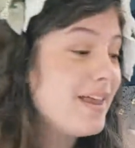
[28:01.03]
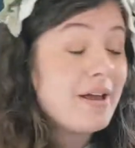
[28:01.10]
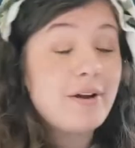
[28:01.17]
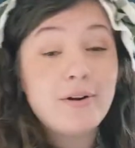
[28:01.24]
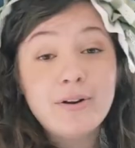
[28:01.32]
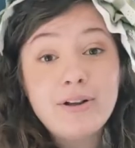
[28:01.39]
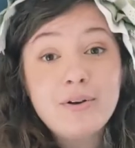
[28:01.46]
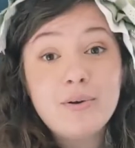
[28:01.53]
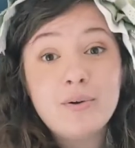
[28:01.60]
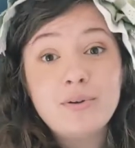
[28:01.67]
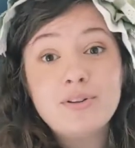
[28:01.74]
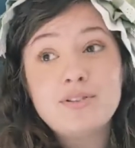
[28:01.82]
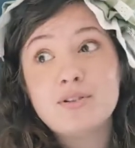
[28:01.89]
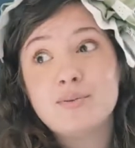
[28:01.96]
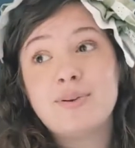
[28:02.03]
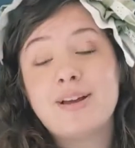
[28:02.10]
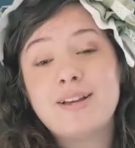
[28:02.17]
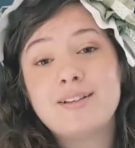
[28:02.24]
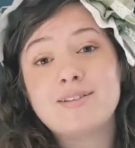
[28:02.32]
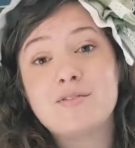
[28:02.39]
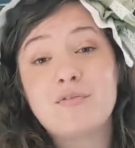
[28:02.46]
My current goal is to
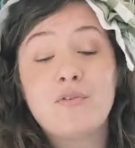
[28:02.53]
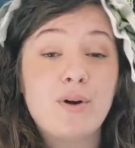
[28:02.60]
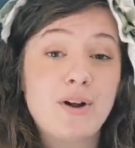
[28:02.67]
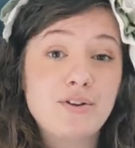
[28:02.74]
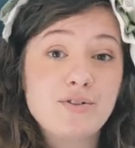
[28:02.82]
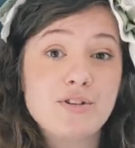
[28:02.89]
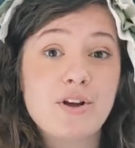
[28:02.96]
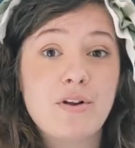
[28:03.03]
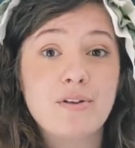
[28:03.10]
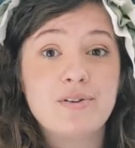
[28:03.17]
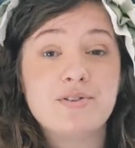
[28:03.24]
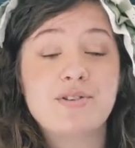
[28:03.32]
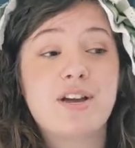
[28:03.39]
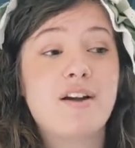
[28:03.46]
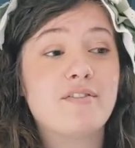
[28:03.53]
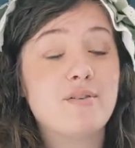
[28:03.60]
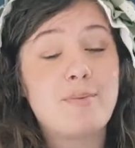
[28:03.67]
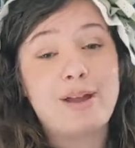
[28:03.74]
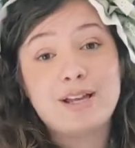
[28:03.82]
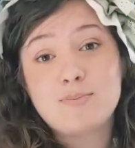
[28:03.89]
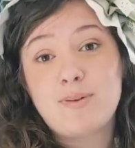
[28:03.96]
raise $400 to
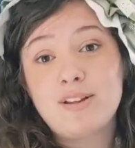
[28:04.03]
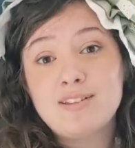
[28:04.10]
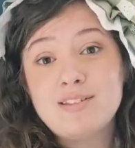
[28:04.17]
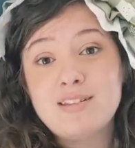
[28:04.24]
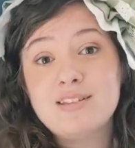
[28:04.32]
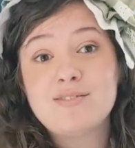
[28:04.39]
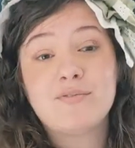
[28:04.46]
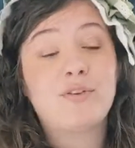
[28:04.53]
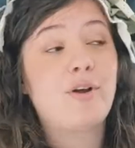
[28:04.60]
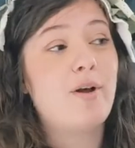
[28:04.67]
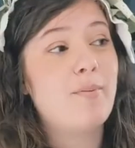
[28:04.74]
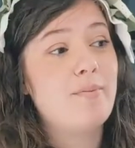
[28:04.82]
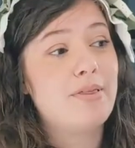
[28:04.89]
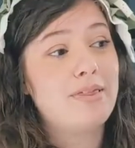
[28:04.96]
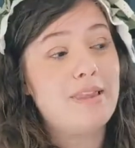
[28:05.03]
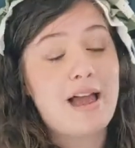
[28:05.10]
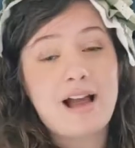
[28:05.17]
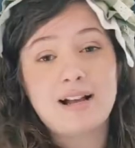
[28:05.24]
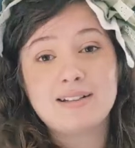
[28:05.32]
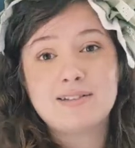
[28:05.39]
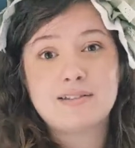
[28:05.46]
cover my expenses from
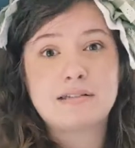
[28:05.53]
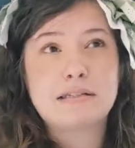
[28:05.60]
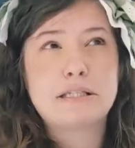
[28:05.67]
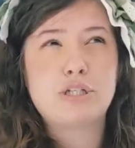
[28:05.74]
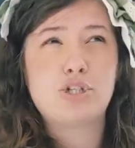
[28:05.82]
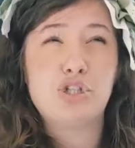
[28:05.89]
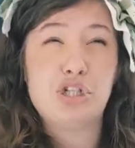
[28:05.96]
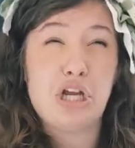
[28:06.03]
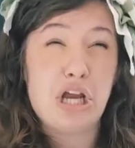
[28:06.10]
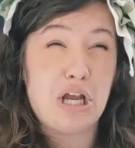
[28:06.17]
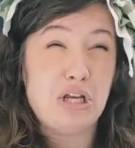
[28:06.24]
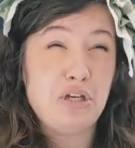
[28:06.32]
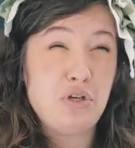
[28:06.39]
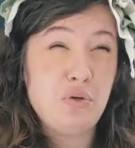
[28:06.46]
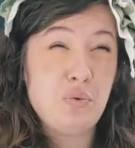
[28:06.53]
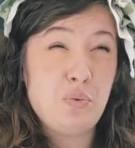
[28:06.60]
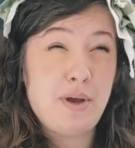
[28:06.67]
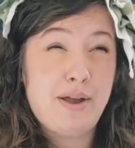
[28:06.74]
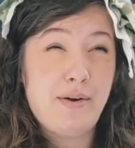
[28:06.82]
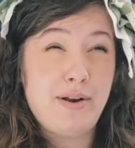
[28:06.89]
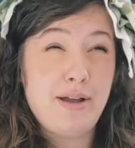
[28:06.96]
last
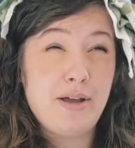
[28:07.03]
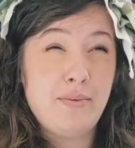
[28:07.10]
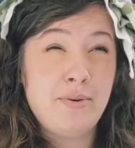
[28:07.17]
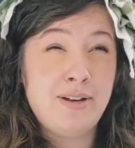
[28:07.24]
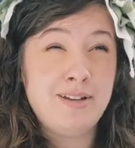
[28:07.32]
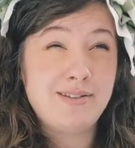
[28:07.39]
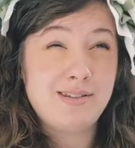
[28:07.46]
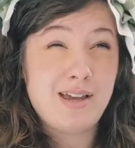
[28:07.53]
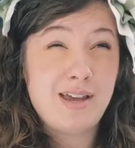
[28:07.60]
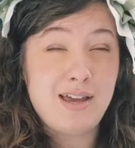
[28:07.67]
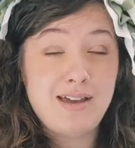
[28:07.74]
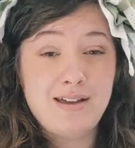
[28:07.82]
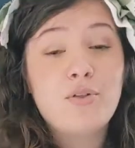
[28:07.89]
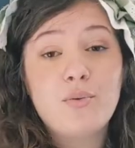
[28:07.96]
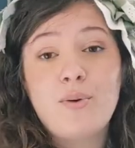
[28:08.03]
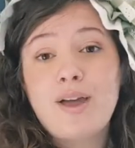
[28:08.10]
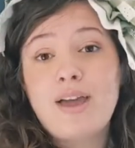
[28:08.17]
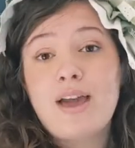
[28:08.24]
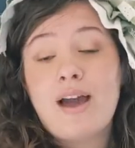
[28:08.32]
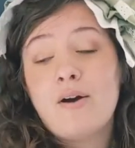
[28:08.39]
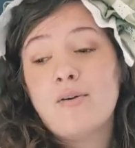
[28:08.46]
January, I want to say, all the
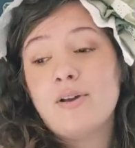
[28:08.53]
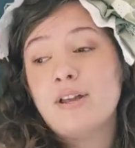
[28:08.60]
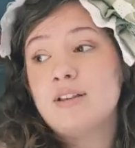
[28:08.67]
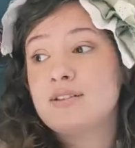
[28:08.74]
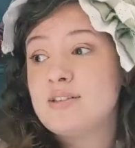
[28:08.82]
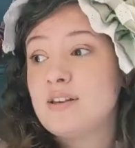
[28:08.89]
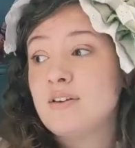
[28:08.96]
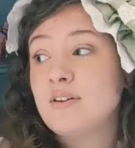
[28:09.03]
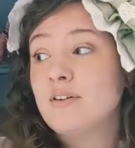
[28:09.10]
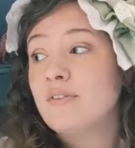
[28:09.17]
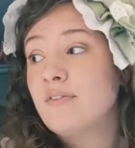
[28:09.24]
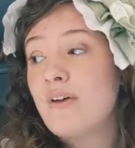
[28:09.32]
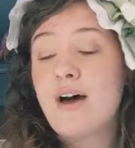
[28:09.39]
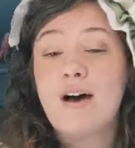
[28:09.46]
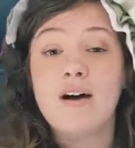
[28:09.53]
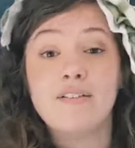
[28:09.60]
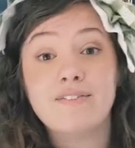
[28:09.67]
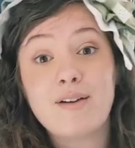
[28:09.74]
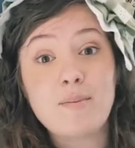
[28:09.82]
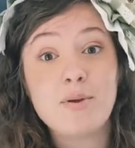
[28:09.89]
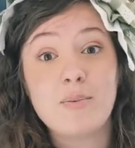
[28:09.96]
way out until
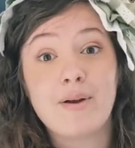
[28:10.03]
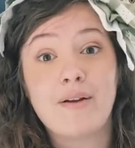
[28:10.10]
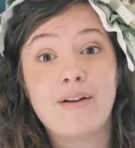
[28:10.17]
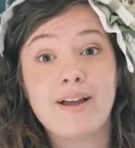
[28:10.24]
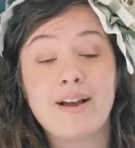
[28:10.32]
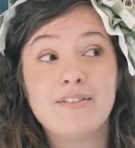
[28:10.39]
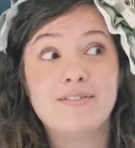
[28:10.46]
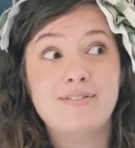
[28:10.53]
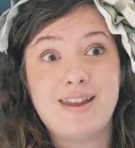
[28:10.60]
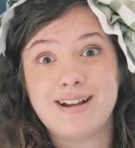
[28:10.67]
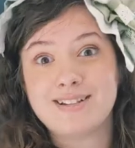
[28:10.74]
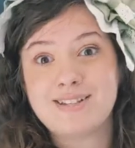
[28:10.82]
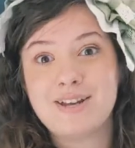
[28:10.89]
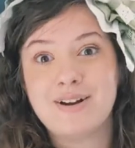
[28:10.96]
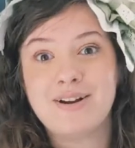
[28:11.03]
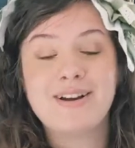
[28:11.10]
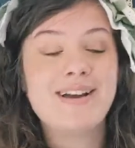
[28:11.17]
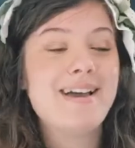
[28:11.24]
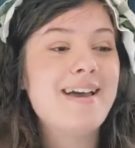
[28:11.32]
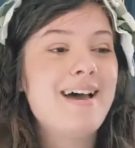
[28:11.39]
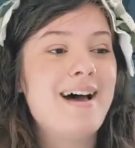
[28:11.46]
February of next
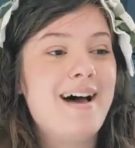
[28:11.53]
year.